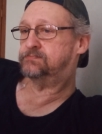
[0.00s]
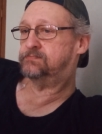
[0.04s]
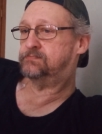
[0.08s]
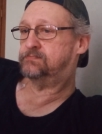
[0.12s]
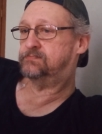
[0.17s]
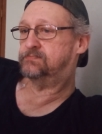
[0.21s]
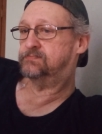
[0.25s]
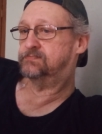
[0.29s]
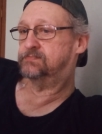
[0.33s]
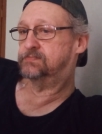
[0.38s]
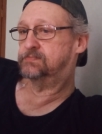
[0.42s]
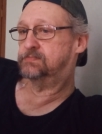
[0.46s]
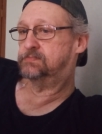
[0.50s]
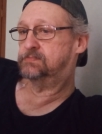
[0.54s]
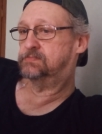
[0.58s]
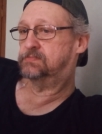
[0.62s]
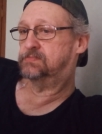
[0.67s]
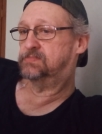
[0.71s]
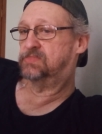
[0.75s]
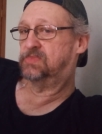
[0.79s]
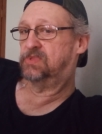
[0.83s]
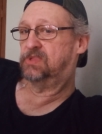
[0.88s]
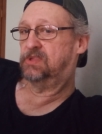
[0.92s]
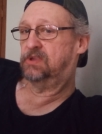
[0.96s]
and it
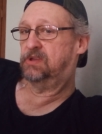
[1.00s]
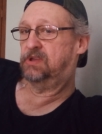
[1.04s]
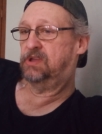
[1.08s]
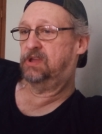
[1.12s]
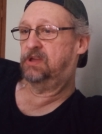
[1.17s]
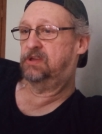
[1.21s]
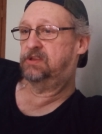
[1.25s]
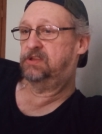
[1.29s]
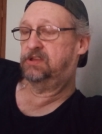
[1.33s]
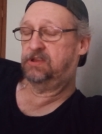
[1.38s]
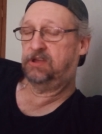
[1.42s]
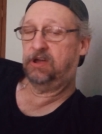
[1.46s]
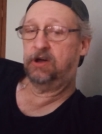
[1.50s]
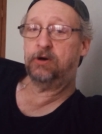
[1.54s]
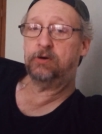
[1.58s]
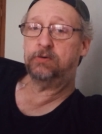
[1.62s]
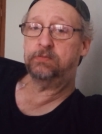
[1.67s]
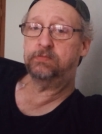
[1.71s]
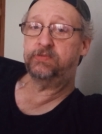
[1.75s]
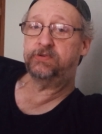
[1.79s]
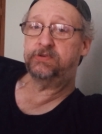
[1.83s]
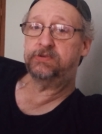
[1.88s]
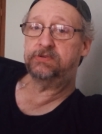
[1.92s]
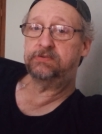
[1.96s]
helps. It
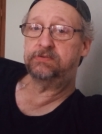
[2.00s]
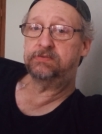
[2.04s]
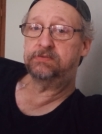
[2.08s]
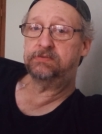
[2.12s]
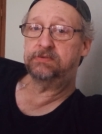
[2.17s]
does help.